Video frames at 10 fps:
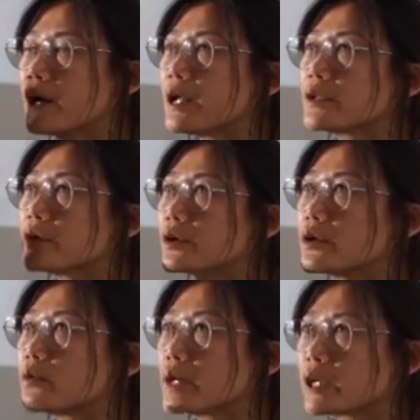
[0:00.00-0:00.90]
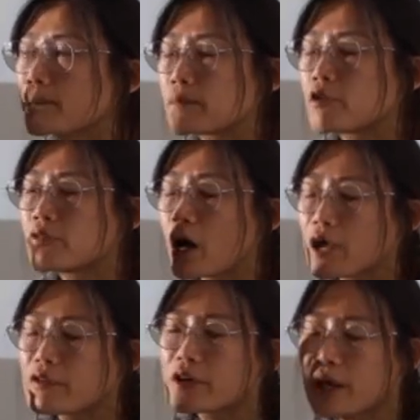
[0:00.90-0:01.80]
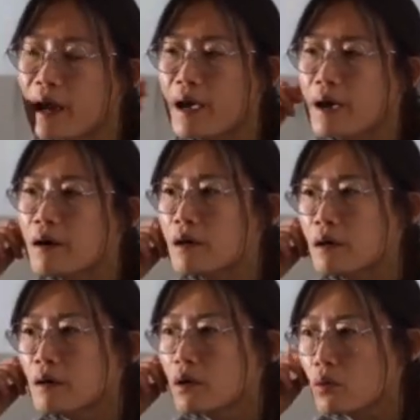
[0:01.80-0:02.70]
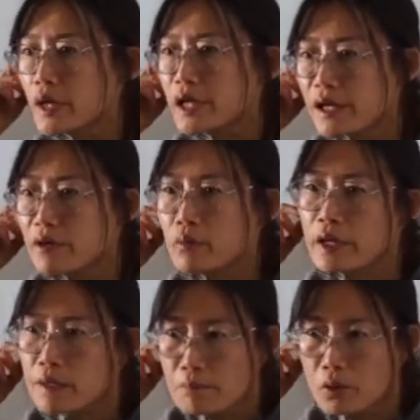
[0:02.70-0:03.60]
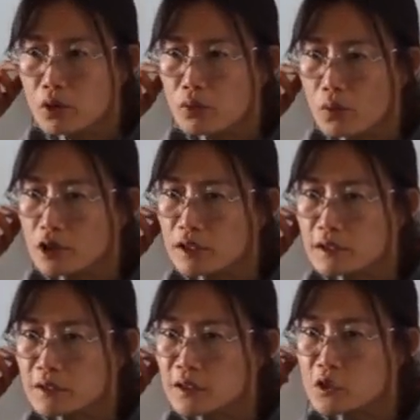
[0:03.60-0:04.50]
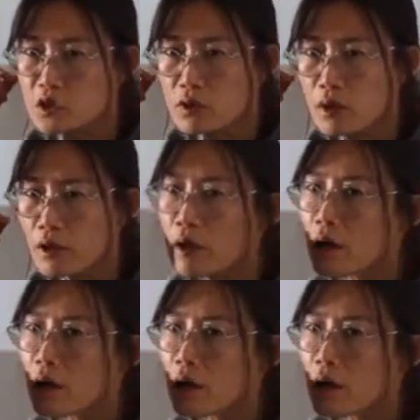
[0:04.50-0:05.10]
and, you know, we can provide the care we need, we import workers and so on.